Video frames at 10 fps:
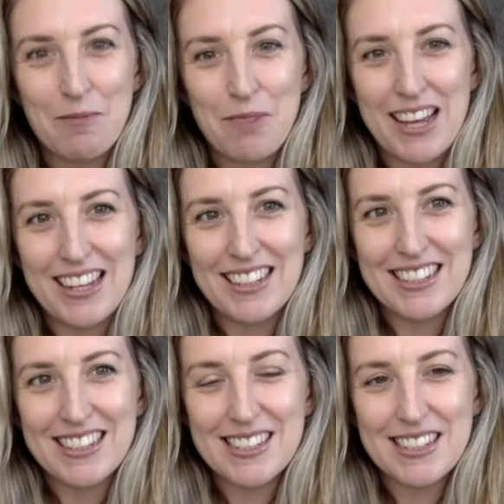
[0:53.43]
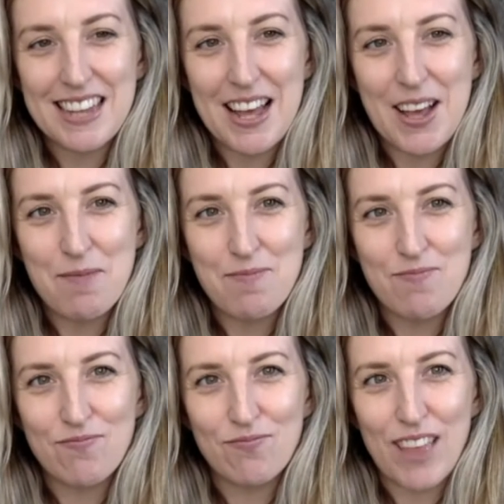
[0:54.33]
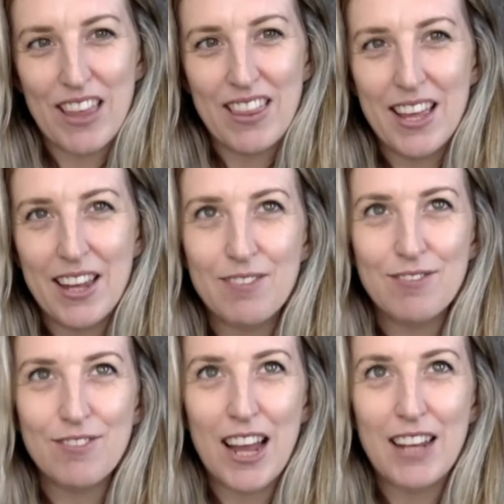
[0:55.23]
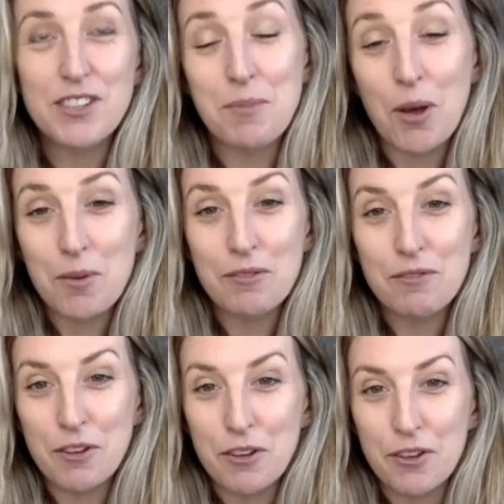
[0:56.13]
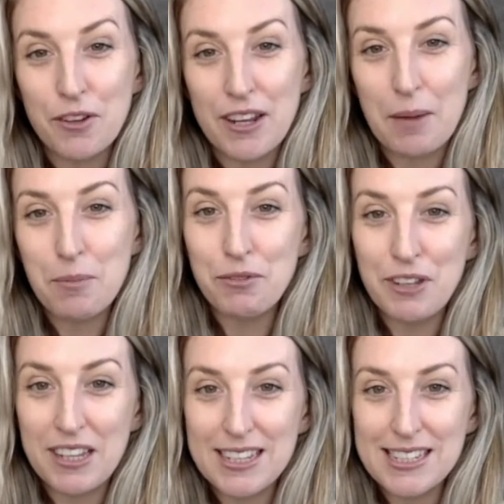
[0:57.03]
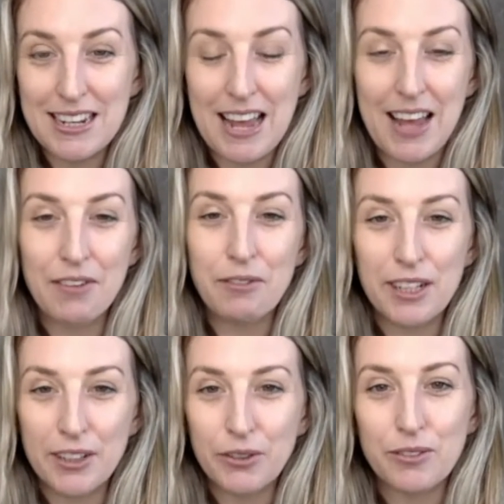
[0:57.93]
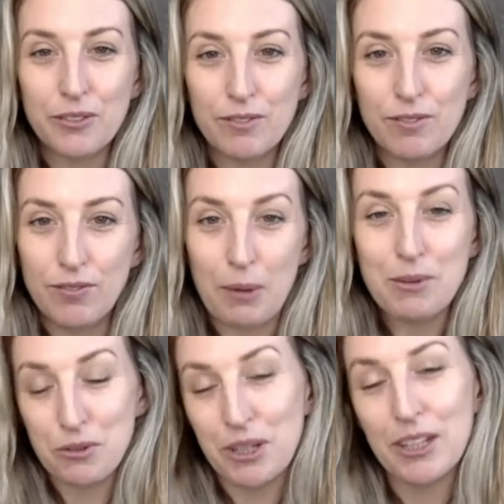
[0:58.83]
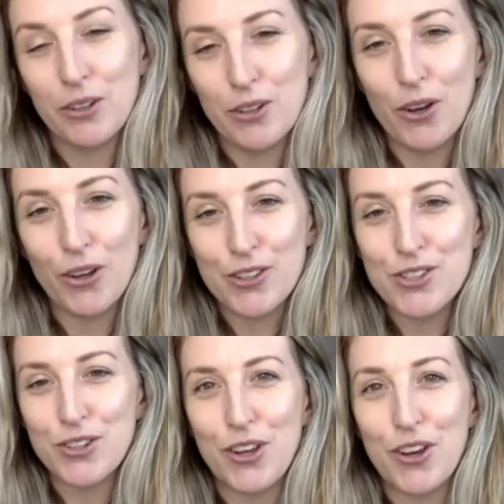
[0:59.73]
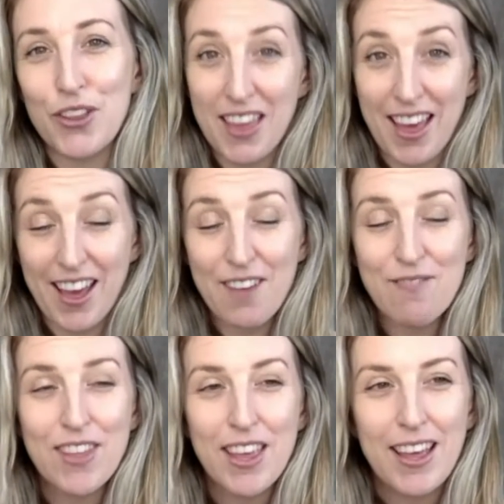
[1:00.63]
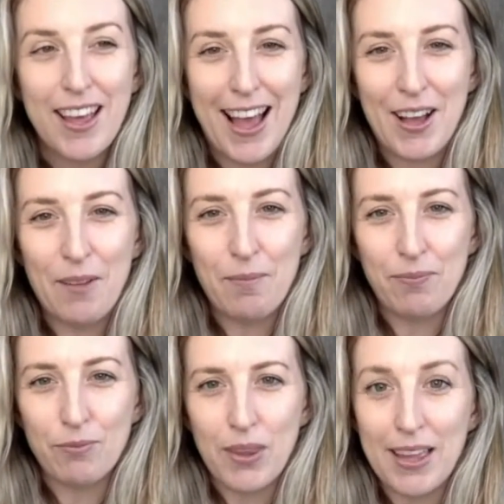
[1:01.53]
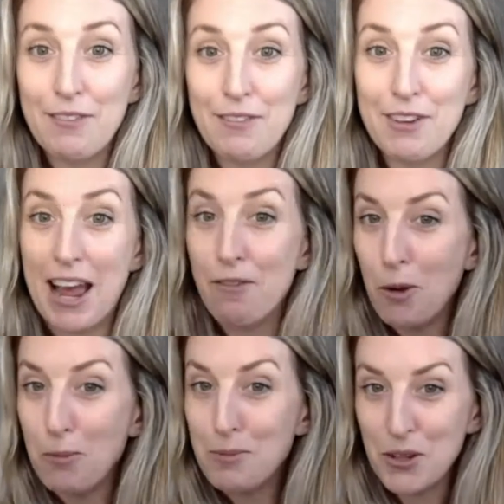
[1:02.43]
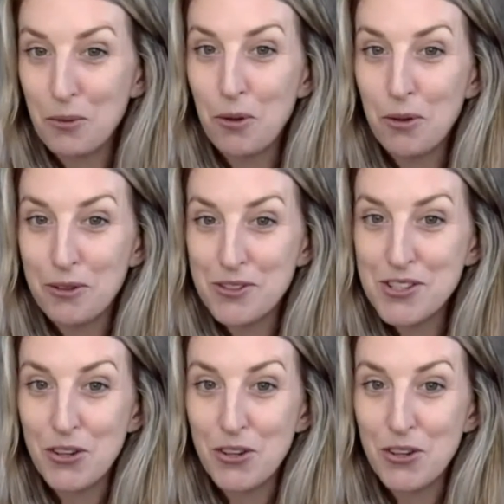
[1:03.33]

And then I lived in Melbourne for a number of years and had a really good yoga studio there, where they even had ropes on the walls and